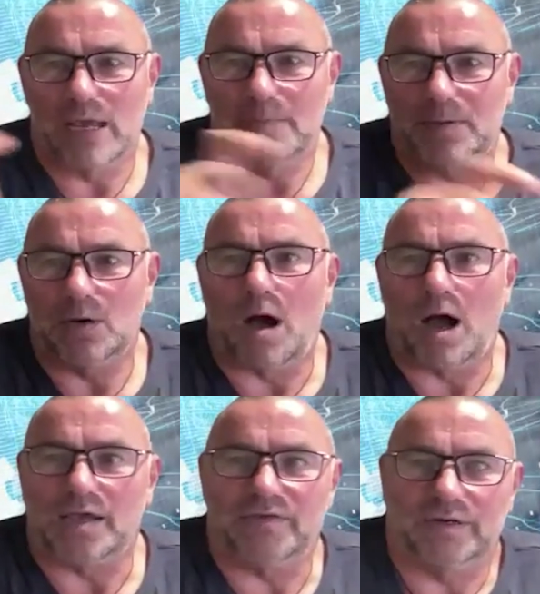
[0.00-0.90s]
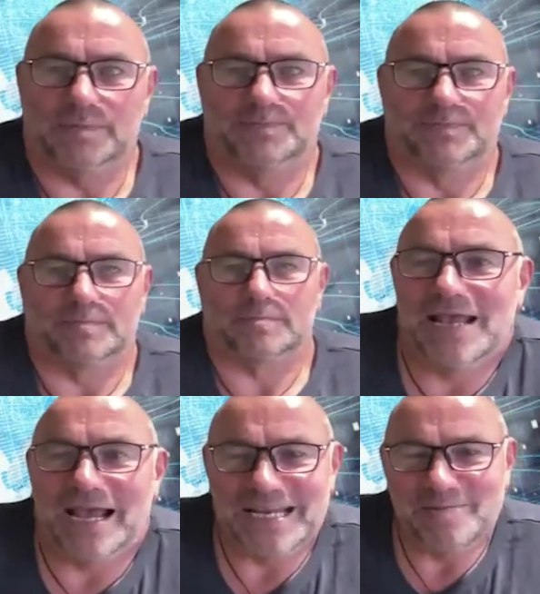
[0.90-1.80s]
to rape your wife?
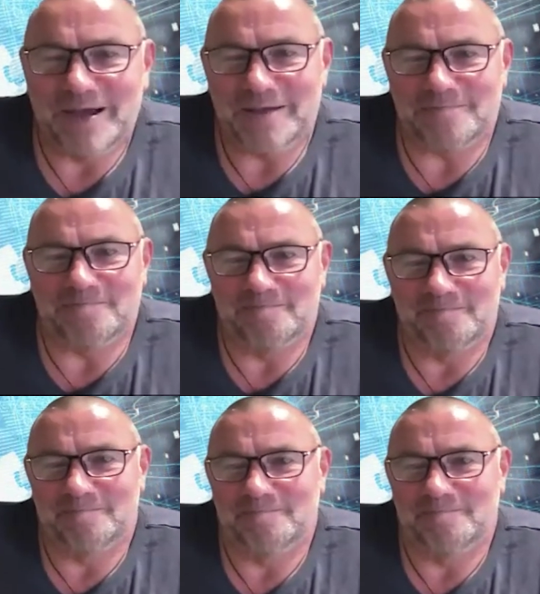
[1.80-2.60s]
Any idea, Matt?